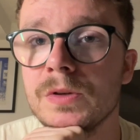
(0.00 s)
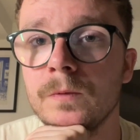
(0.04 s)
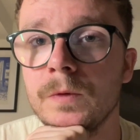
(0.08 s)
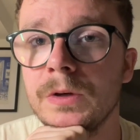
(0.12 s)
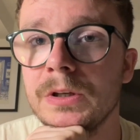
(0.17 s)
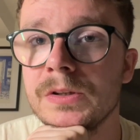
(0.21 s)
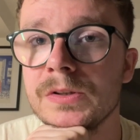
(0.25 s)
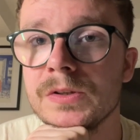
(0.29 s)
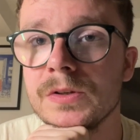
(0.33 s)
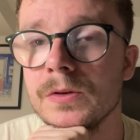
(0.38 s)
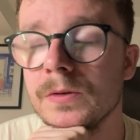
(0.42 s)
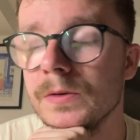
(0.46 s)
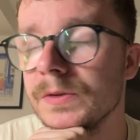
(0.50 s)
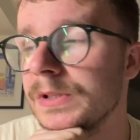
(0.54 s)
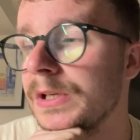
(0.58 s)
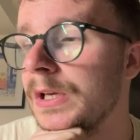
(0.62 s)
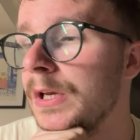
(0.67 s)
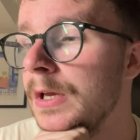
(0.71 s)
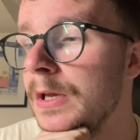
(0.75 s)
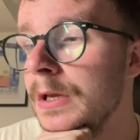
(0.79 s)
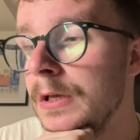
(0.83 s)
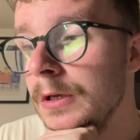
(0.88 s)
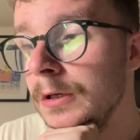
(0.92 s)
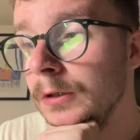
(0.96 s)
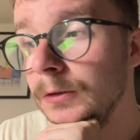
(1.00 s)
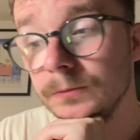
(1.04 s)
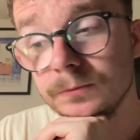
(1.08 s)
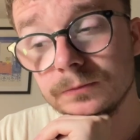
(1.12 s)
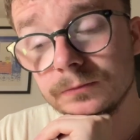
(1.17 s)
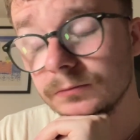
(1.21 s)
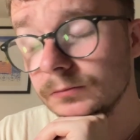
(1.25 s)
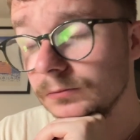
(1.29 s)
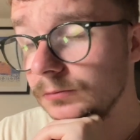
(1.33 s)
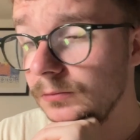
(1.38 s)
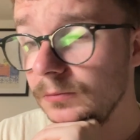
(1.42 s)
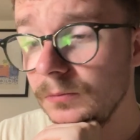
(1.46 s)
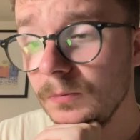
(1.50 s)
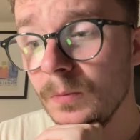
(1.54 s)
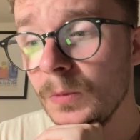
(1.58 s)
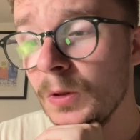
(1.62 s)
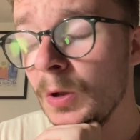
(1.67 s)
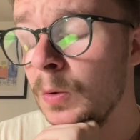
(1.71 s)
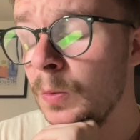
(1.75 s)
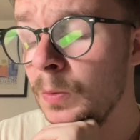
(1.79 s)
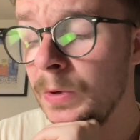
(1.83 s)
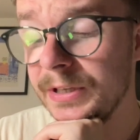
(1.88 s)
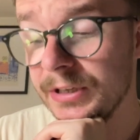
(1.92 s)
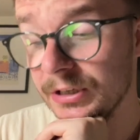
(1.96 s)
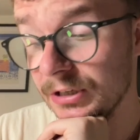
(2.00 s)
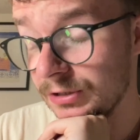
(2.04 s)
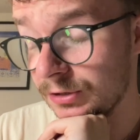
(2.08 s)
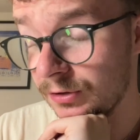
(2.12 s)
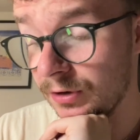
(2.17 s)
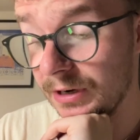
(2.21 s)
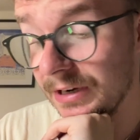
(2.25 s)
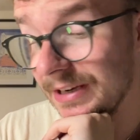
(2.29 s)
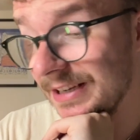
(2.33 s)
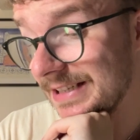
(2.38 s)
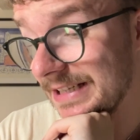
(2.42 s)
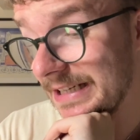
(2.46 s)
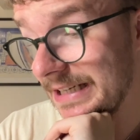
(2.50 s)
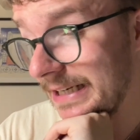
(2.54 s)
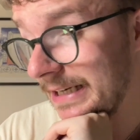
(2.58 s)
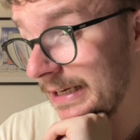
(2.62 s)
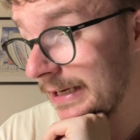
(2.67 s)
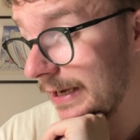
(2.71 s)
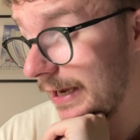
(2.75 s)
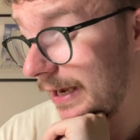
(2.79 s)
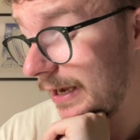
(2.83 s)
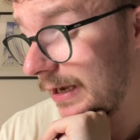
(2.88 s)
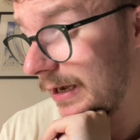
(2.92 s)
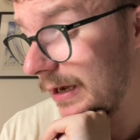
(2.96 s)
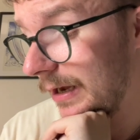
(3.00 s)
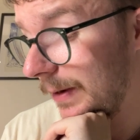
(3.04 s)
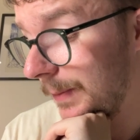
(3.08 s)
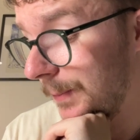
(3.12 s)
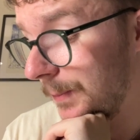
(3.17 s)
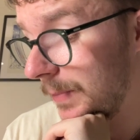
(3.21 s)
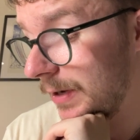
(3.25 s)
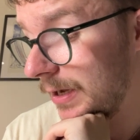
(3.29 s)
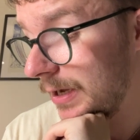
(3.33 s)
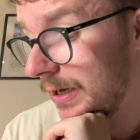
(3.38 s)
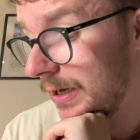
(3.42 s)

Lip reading: rentals, which is crazy. And